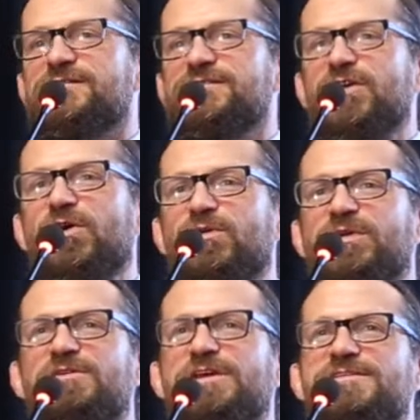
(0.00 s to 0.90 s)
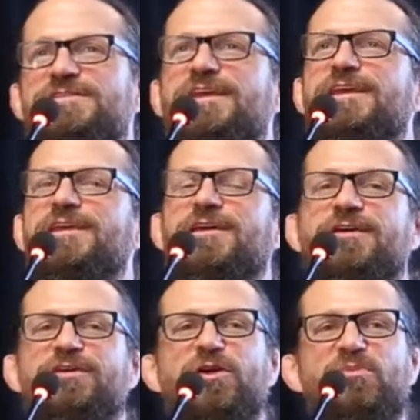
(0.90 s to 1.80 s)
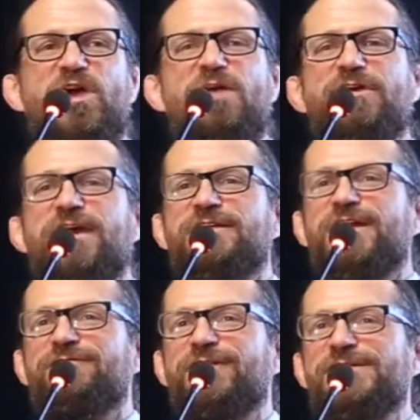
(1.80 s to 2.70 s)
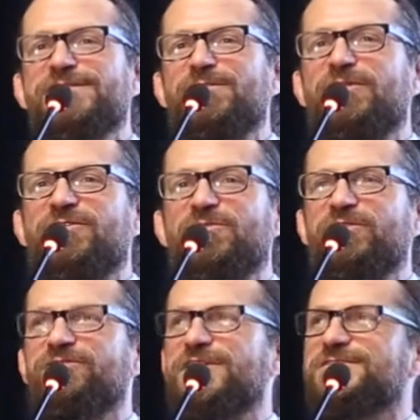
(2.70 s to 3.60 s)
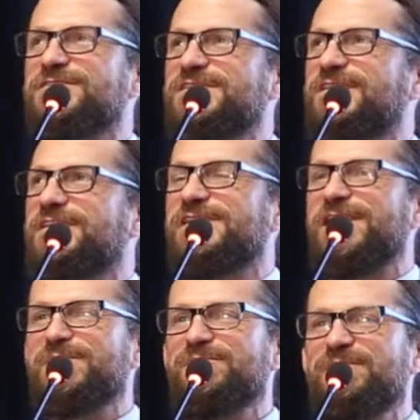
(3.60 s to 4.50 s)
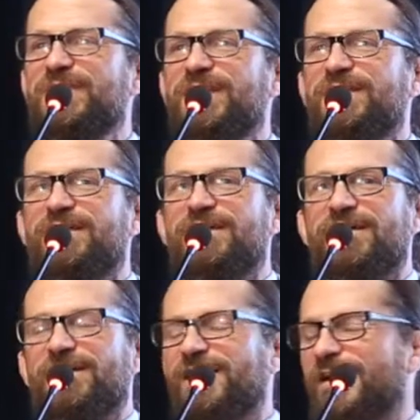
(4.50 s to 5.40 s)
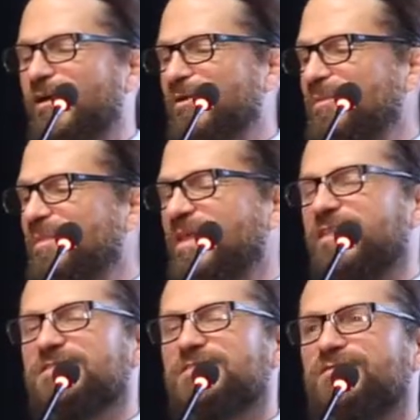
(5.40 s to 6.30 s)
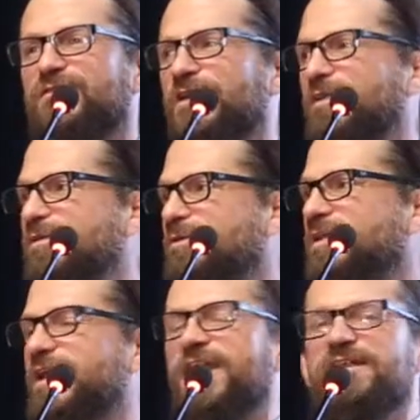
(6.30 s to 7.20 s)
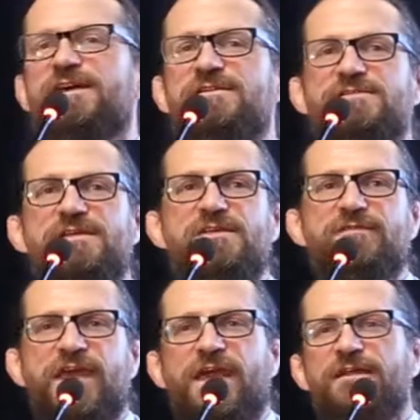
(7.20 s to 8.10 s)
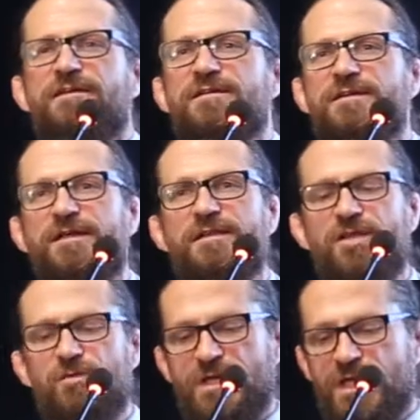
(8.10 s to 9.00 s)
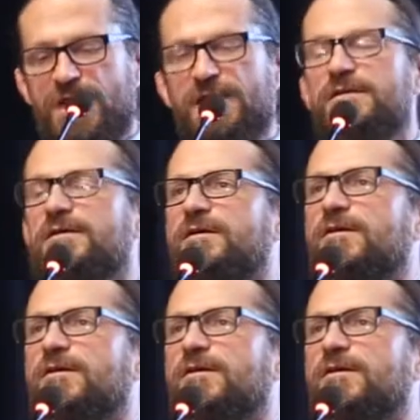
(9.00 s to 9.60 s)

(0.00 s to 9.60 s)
So you can see, you can probably identify some of your professors in the team. This is funded through the IDRC of Canada and the UK.